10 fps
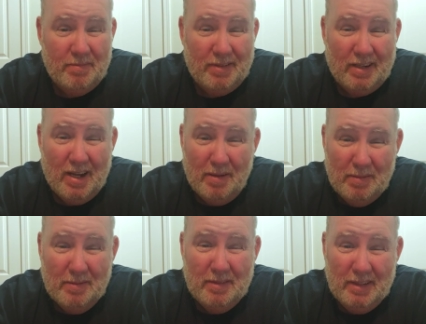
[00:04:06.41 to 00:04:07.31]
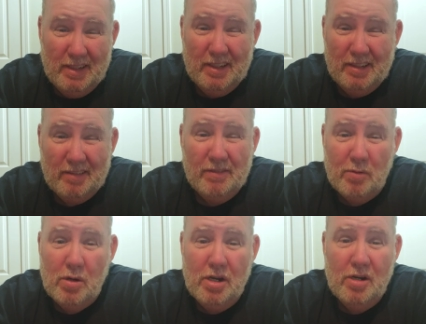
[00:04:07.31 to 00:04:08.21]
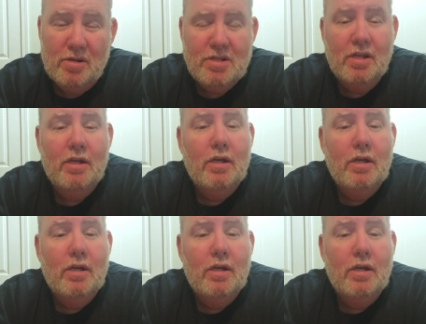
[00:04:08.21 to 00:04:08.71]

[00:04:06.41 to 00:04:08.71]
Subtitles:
probably 3-4 years,